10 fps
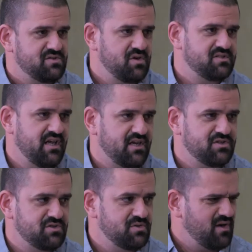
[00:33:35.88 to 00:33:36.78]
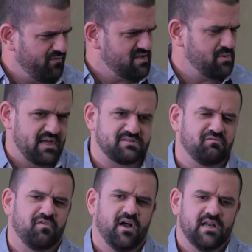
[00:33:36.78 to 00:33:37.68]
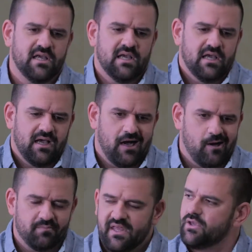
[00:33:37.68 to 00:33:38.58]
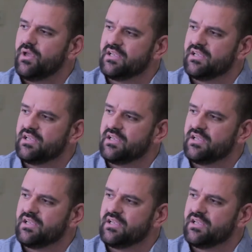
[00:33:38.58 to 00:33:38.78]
second shoot, and obviously we had some fun. Thank you guys for